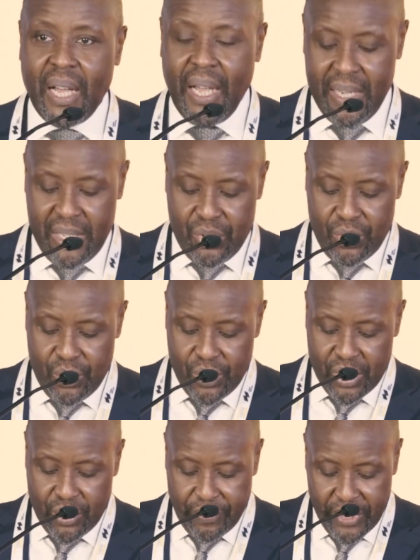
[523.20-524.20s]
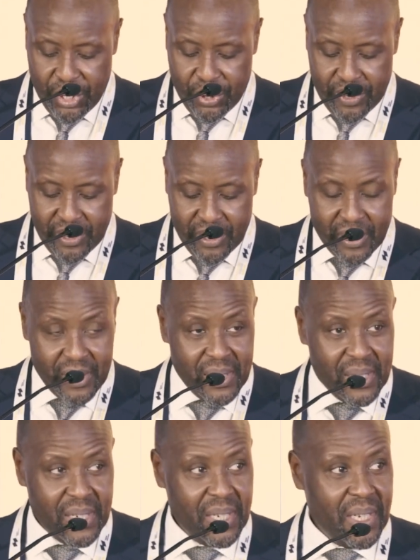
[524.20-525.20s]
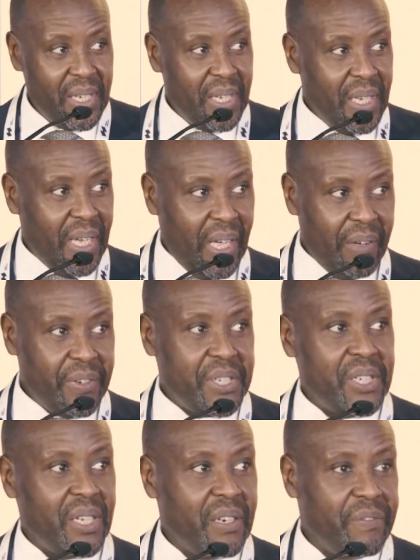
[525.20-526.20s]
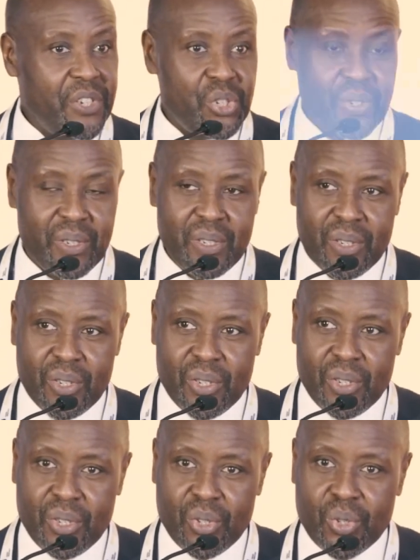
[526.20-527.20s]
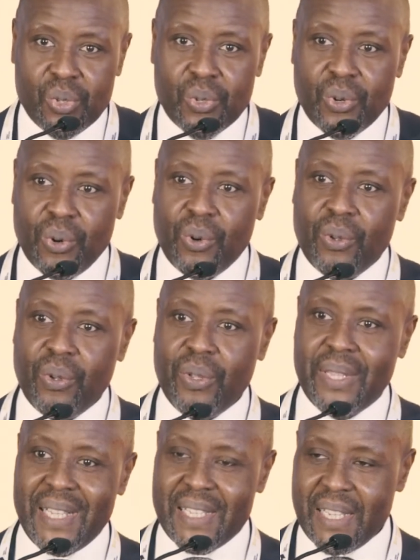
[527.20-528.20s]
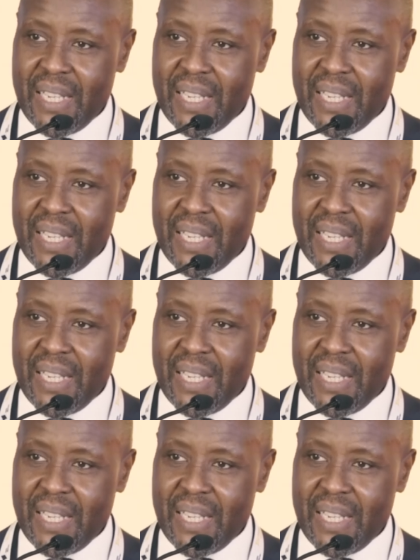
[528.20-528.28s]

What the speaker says: and introduce innovation, have a shared vision to grow this